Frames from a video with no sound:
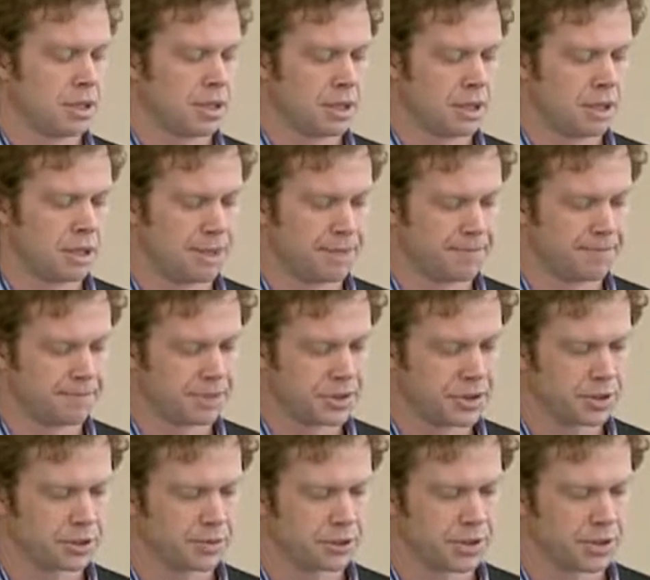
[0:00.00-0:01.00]
Um,
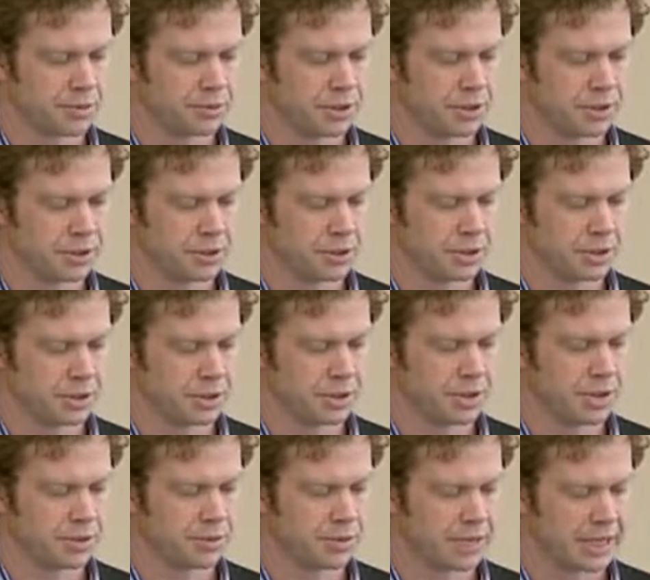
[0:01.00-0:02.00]
so we, we do
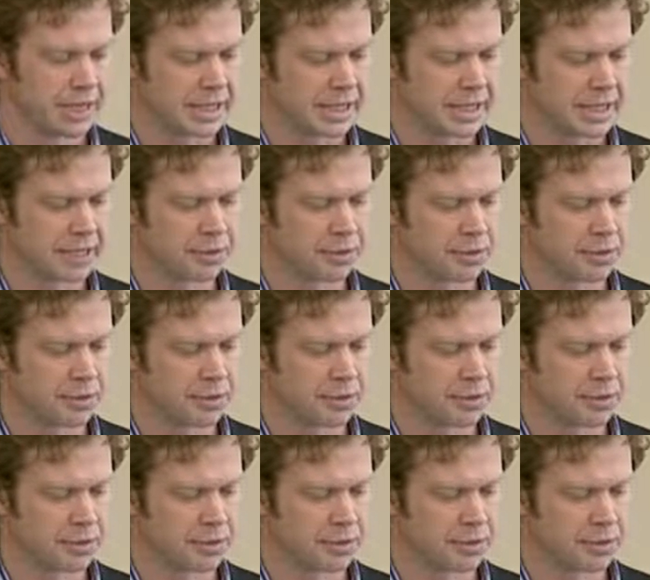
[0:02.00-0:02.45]
keep all that data,